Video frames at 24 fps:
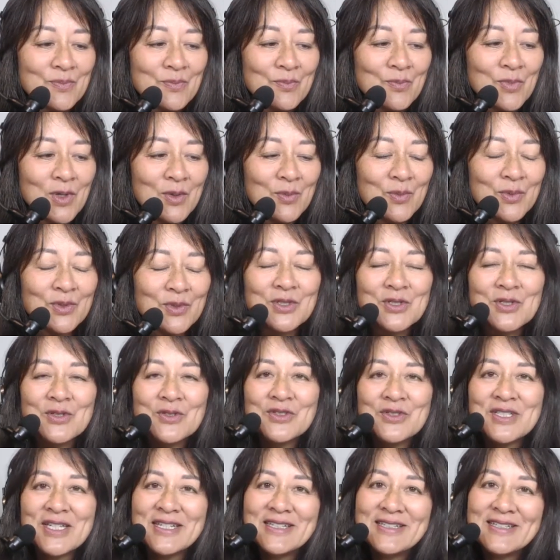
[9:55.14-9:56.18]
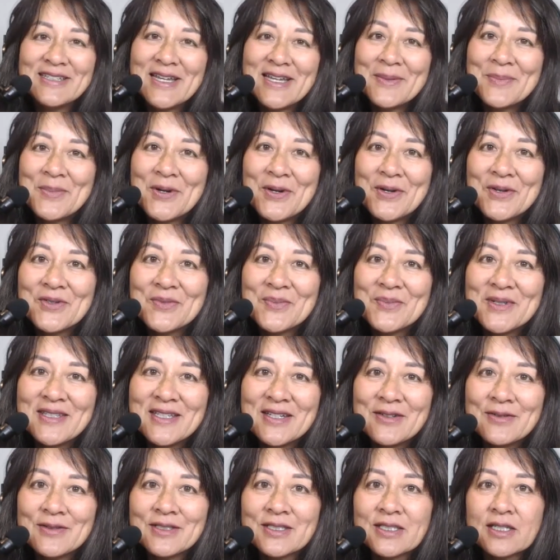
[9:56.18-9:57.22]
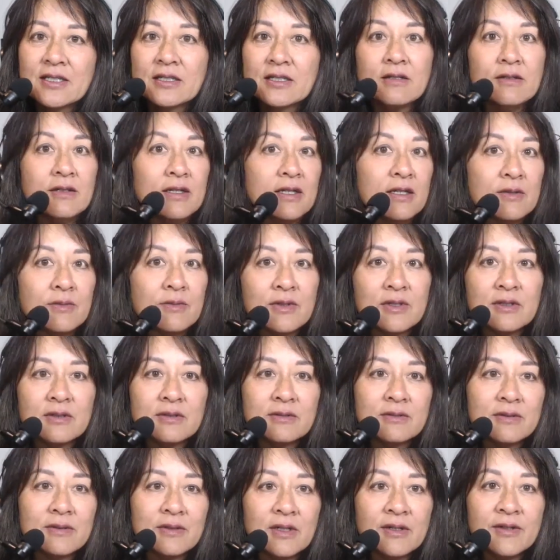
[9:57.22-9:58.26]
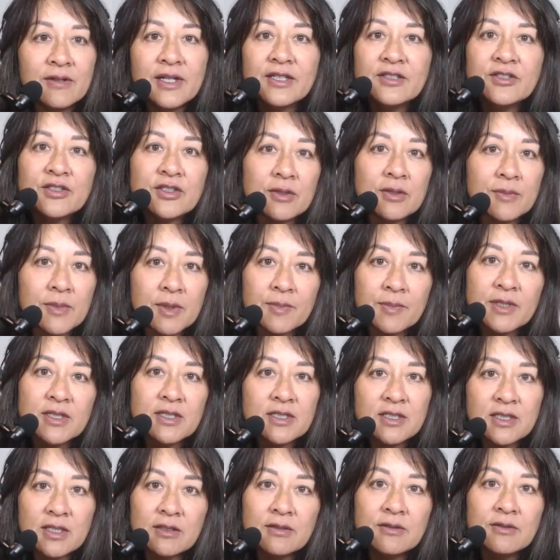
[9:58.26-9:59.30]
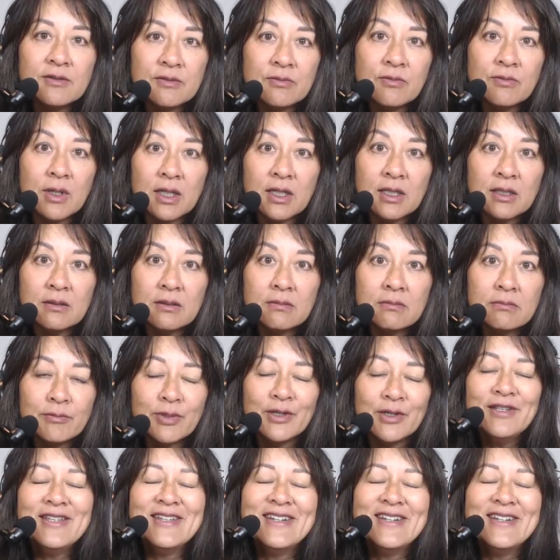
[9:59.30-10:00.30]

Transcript: What would you say to that part of me that was like, okay, well, okay, Jim, I'm going to tell you why, you